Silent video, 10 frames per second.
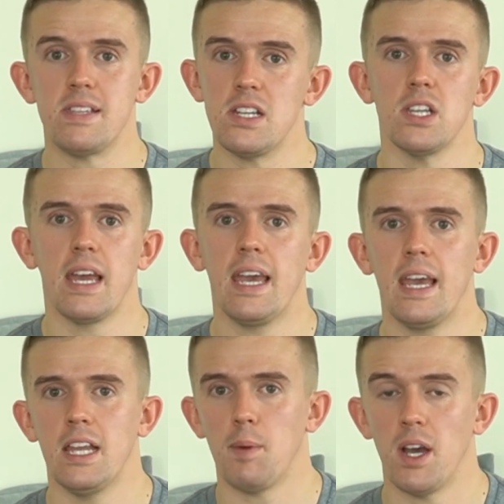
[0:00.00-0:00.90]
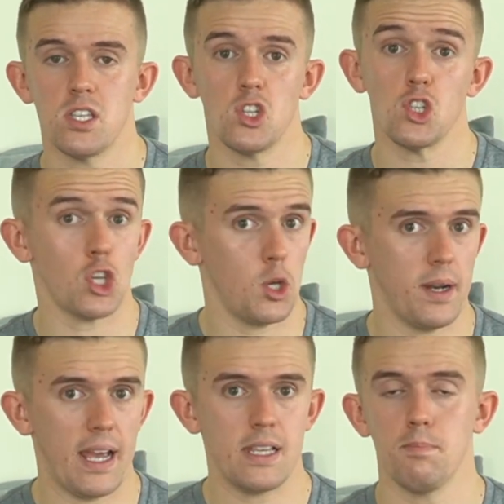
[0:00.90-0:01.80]
teaching here in Dubai, such as
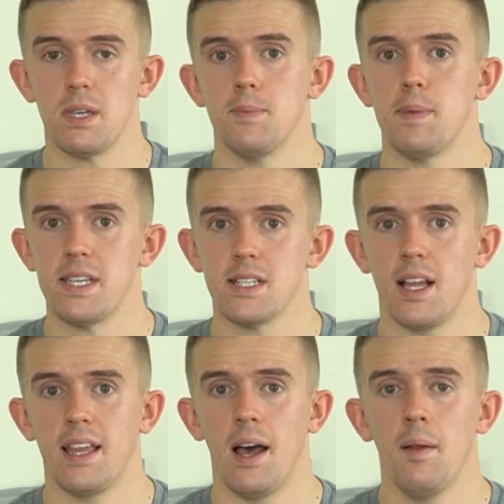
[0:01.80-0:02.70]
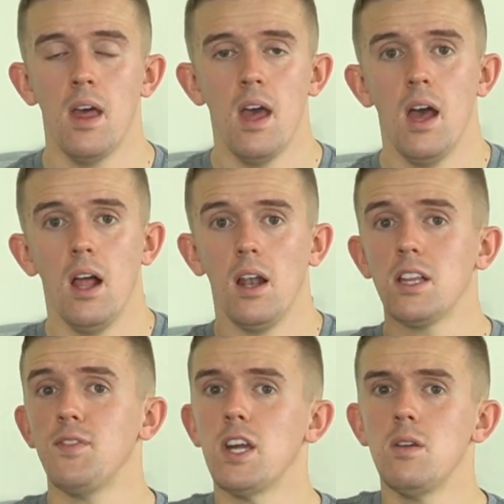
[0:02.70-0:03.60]
Q&As and bits and pieces like that. Like
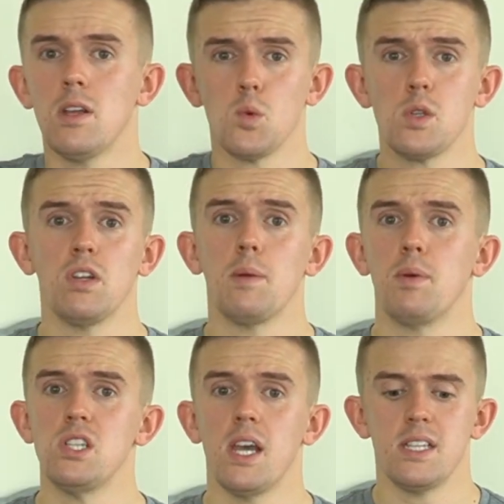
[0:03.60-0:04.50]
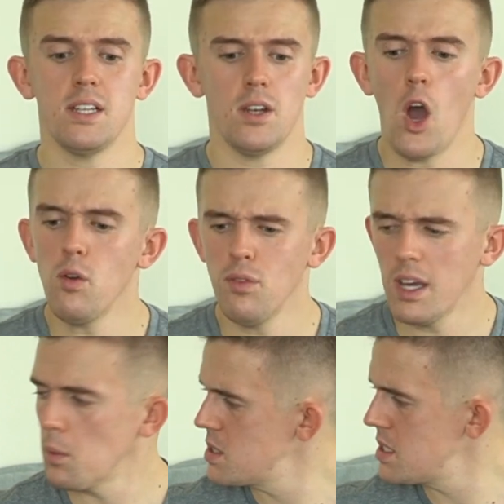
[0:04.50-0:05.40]
the video, that's always really appreciated, and hopefully
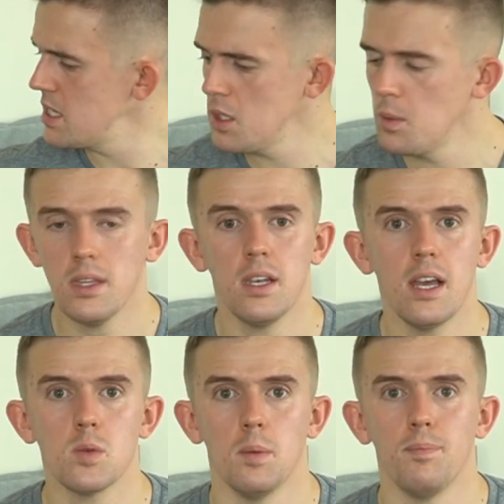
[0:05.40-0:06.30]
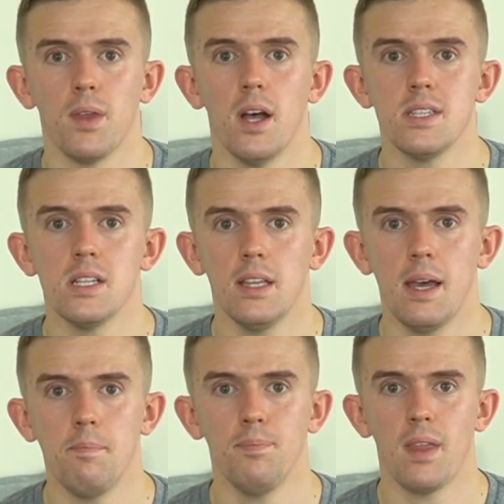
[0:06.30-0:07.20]
I will see you in the next one. Until
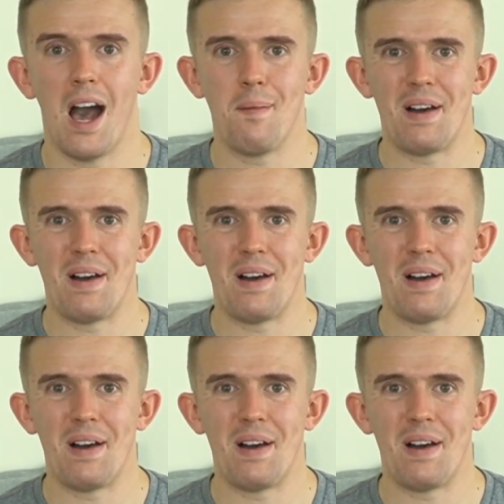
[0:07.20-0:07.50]
then, I'm